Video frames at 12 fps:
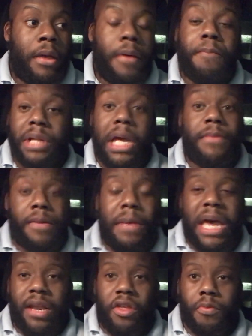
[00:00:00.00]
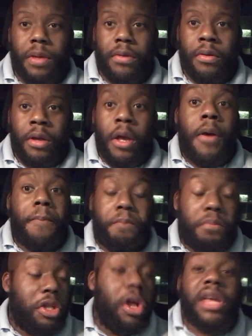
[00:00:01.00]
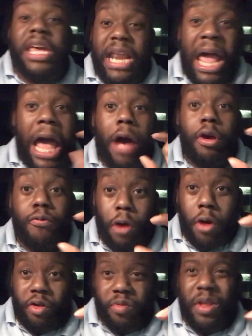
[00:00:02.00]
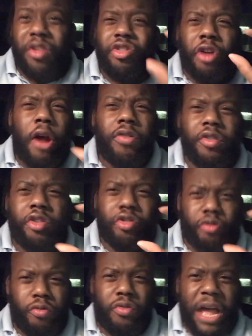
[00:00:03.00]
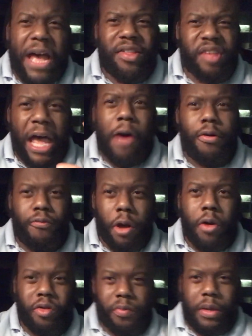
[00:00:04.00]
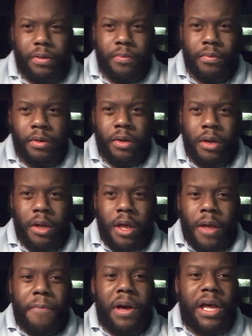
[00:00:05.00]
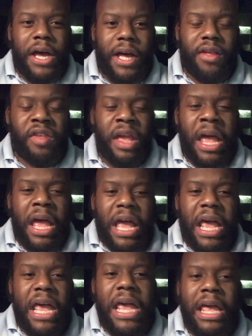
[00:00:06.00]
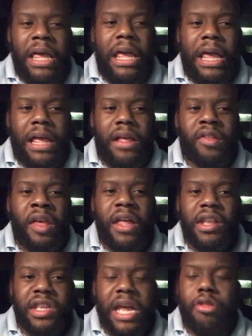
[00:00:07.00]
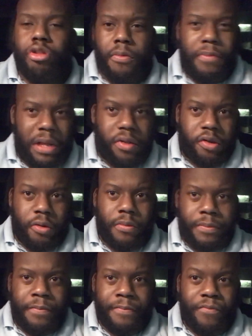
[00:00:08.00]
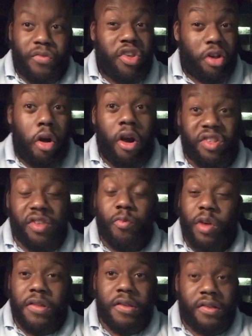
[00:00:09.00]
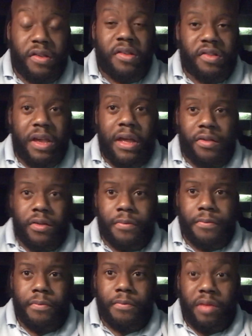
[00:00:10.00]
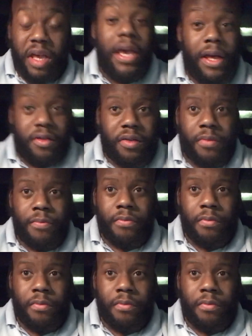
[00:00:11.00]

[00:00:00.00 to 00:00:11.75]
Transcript: Blame your management look at Howie Roseman. Start to scrutinize Howie Roseman because he is detrimental to Carson Wentz's success. He is